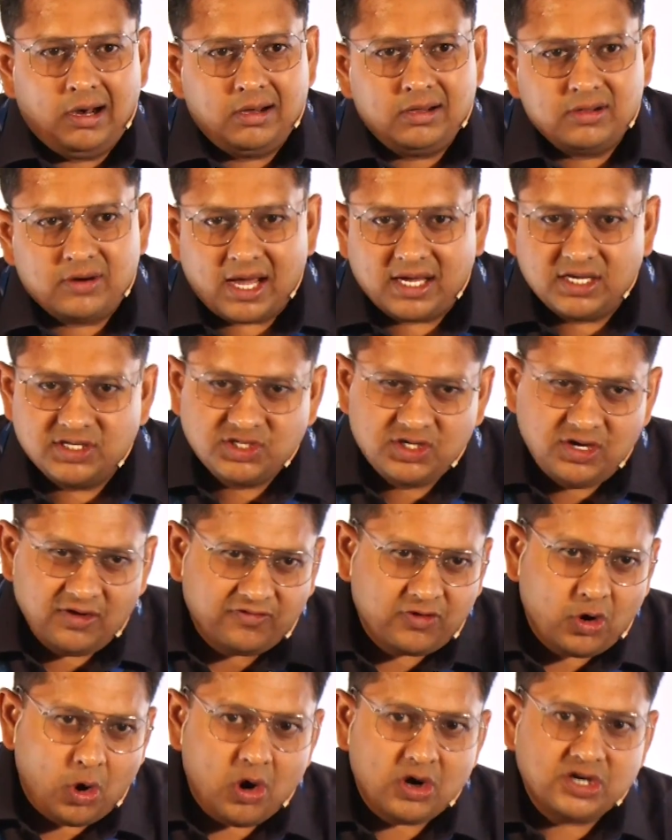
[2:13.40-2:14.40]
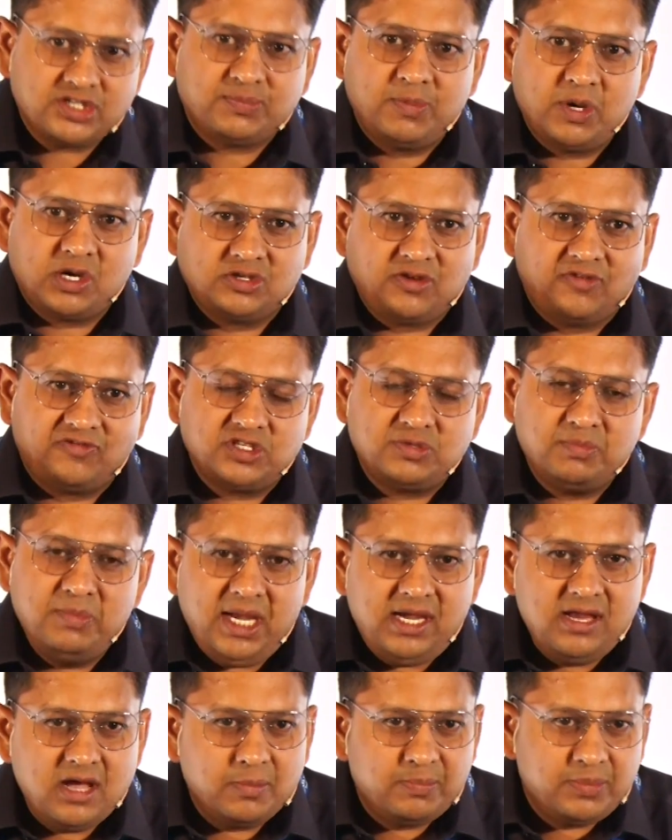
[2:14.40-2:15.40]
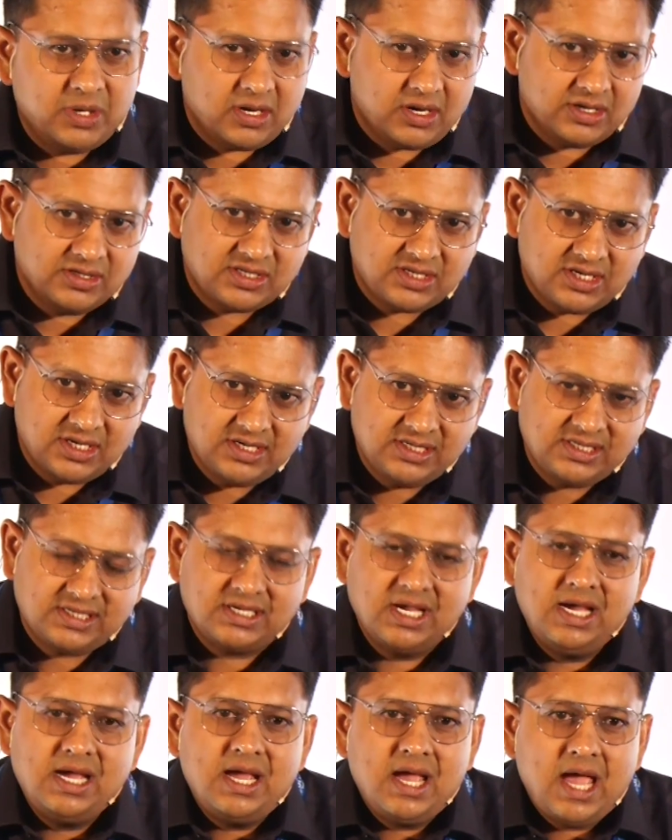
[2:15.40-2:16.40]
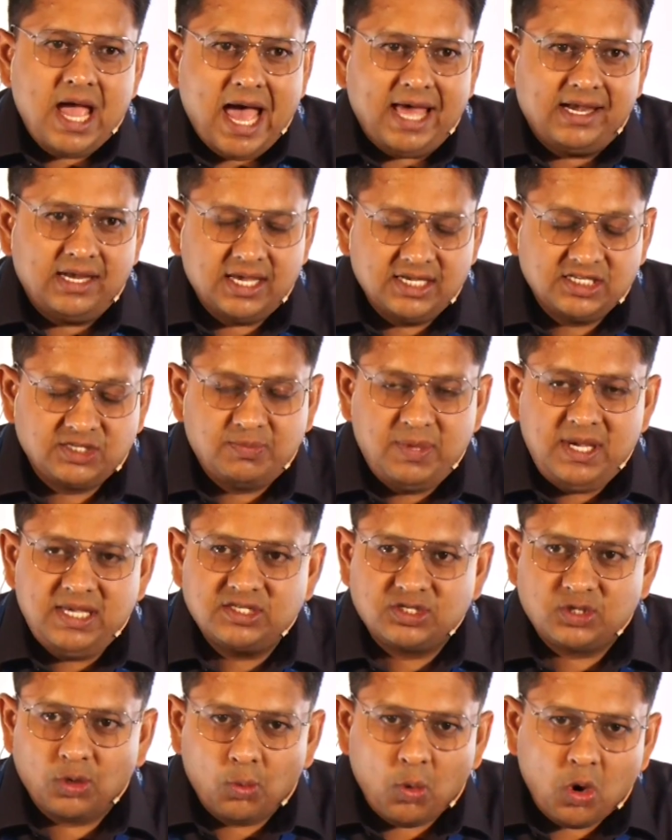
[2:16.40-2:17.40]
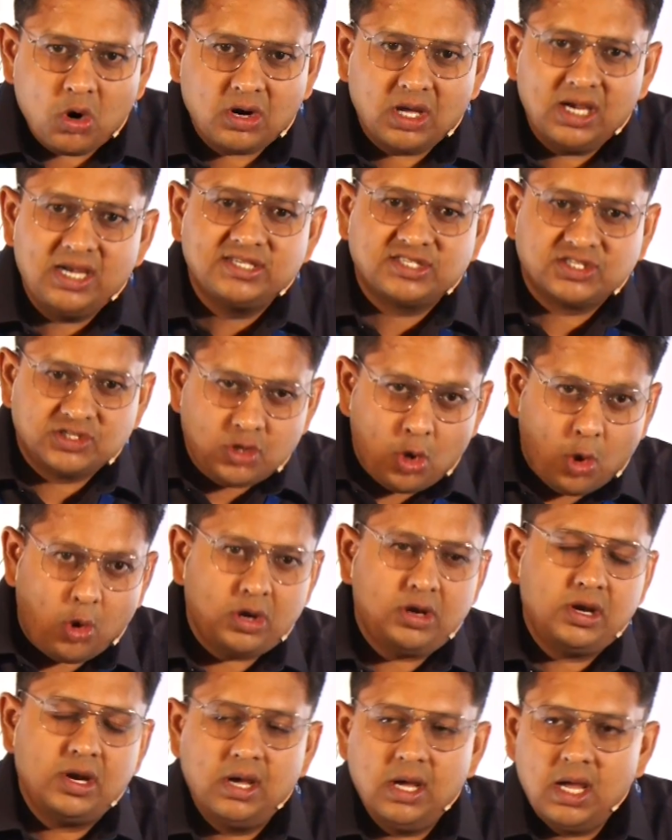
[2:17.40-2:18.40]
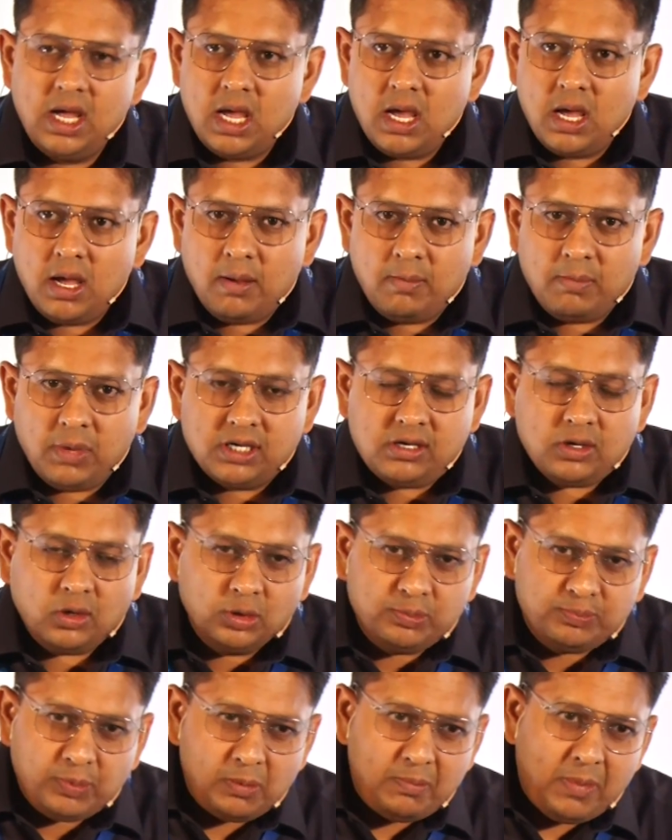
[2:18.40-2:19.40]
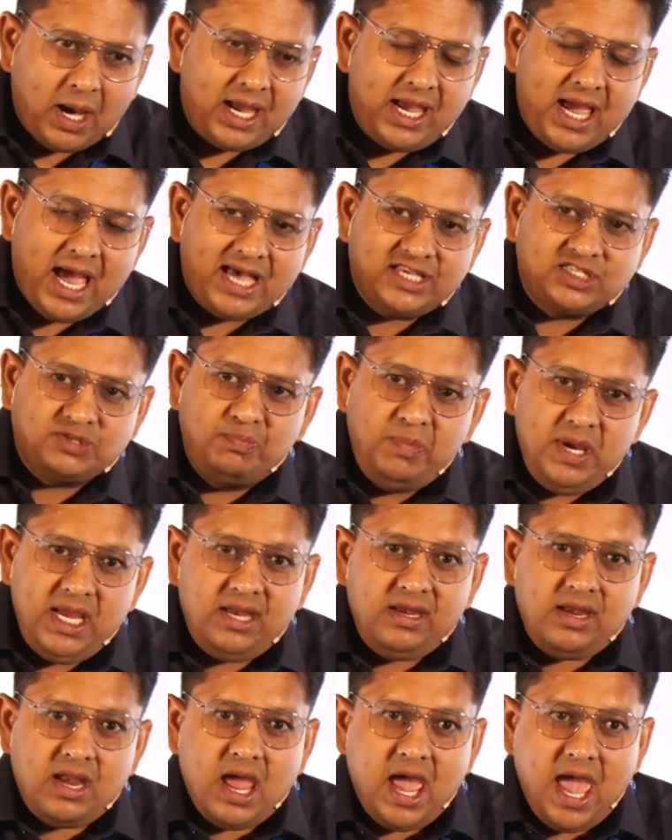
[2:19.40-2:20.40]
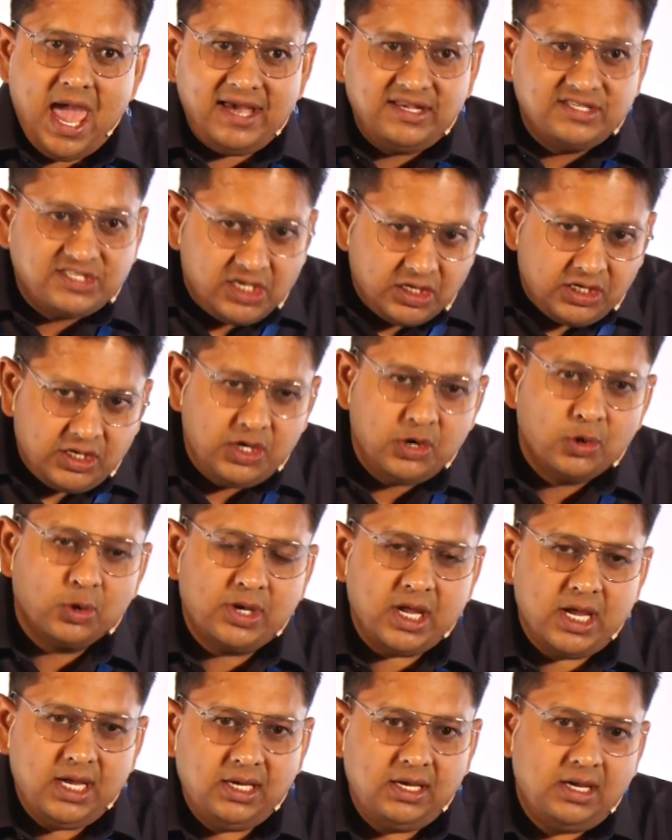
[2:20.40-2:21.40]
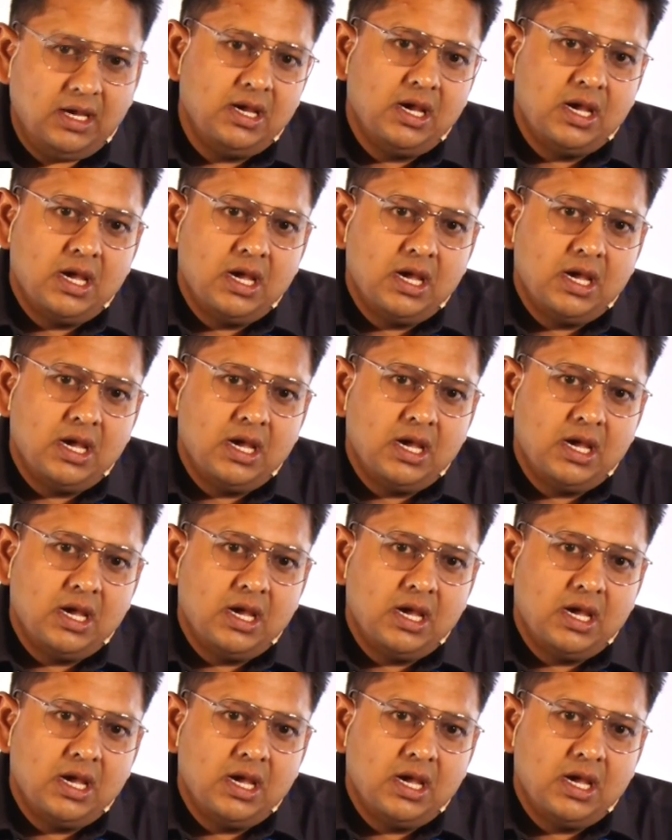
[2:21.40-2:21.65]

Rakesh ji, of course, because of his media appearances and his being so vocal is known. But Utpal Bhai has been executing